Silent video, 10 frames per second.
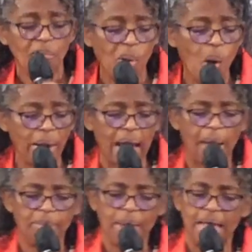pouring
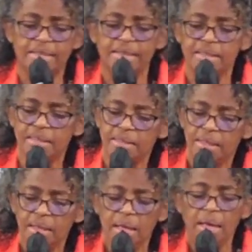out blessings.
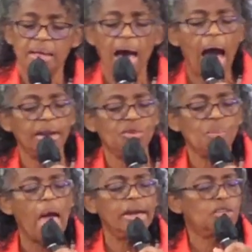God is
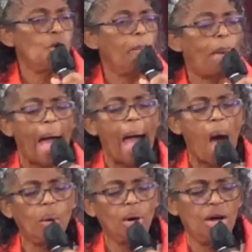ready to
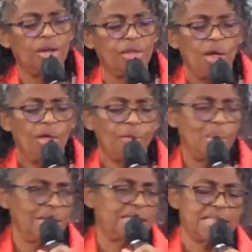empower us through
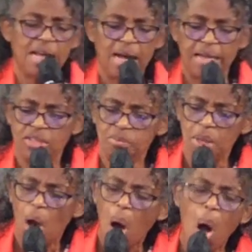his son to
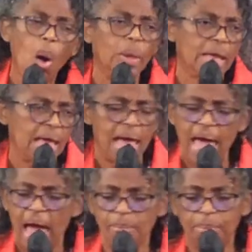be holy
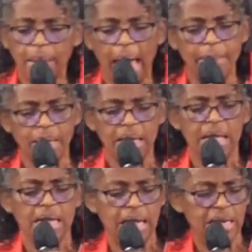and
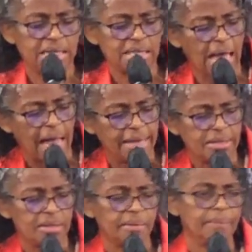blameless in his sight.
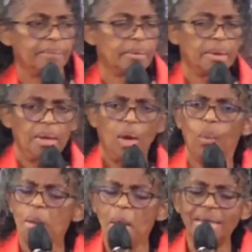
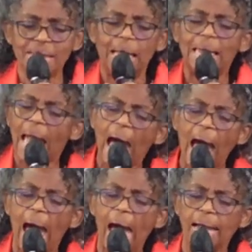We must
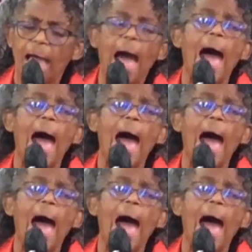align